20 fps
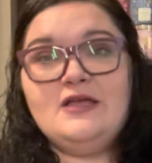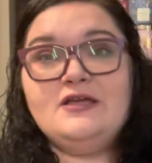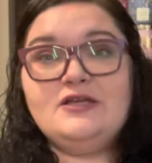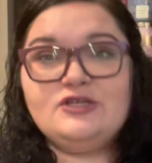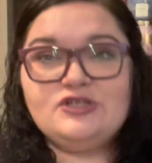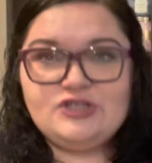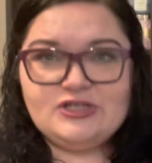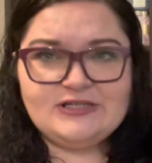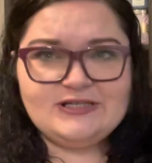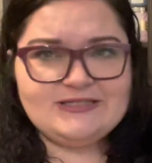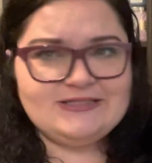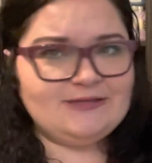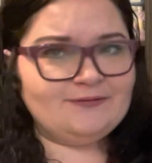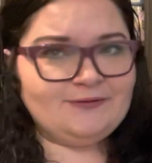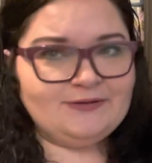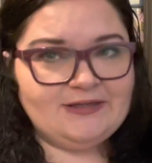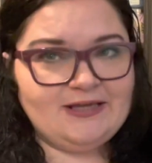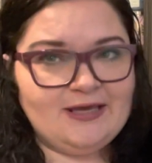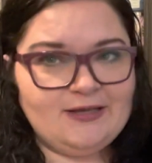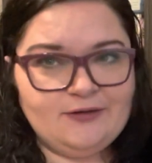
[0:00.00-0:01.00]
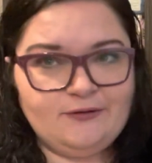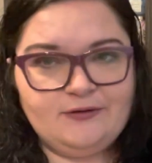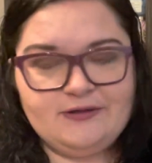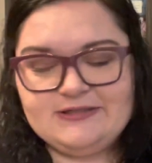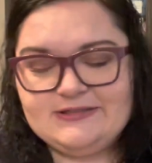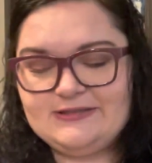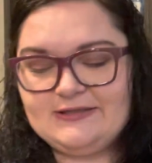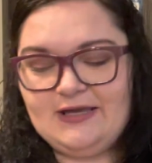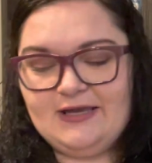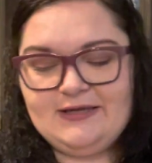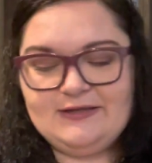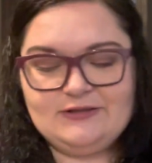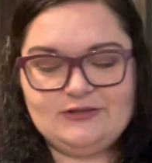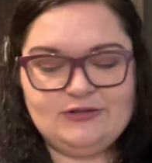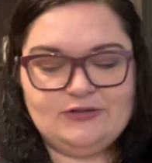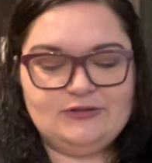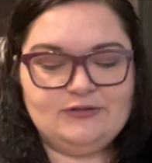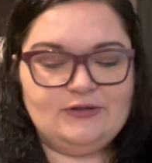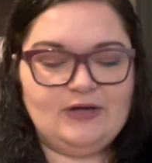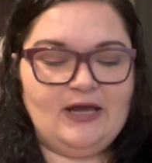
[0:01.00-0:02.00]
She does different categories than I do.